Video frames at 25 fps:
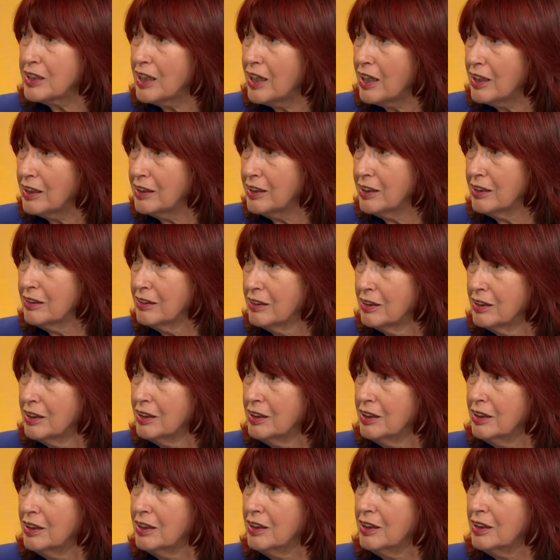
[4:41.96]
telling
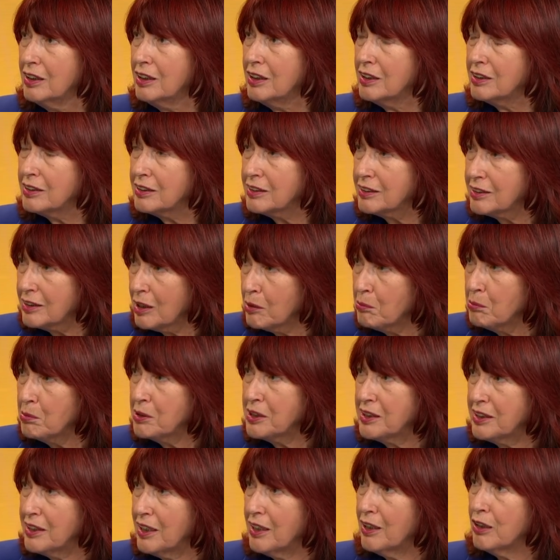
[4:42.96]
one hundred percent.
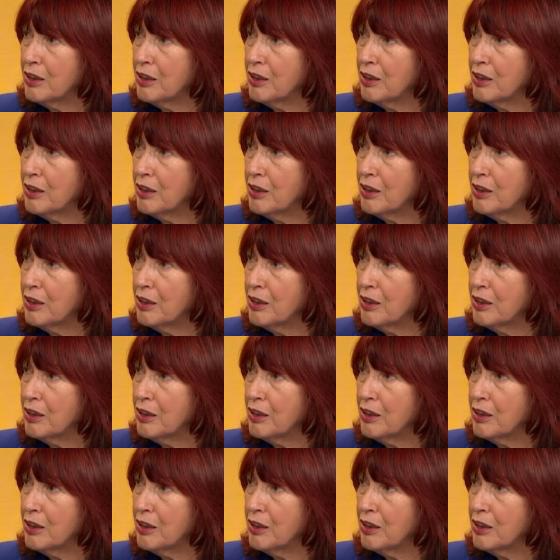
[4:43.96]
Somebody